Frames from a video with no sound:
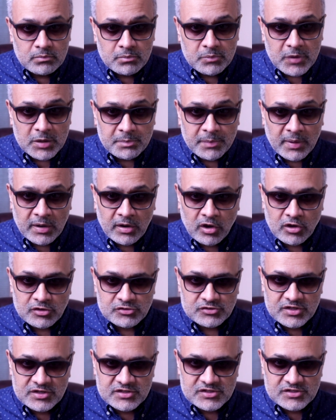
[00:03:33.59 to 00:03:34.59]
People
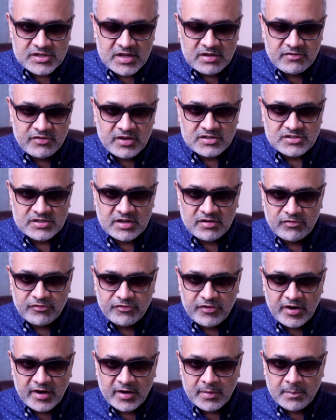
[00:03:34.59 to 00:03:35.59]
lost their savings in
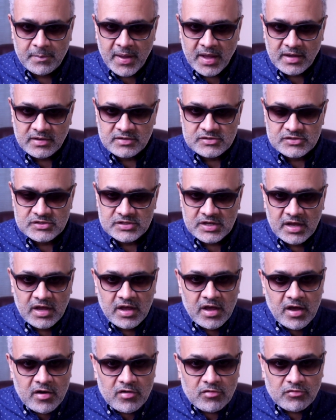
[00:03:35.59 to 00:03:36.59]
failed banks,
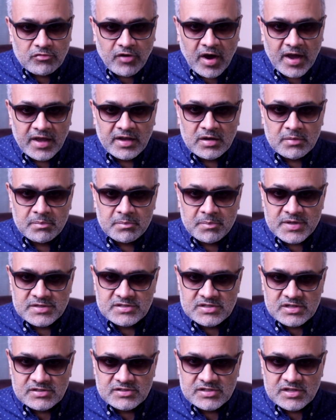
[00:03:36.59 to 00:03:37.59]
while
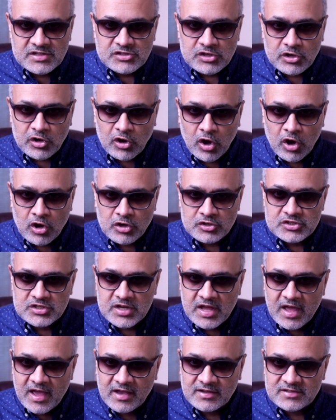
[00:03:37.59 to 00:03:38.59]
businesses lost
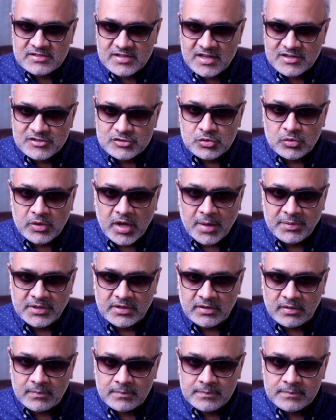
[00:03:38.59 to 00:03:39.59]
access to capital.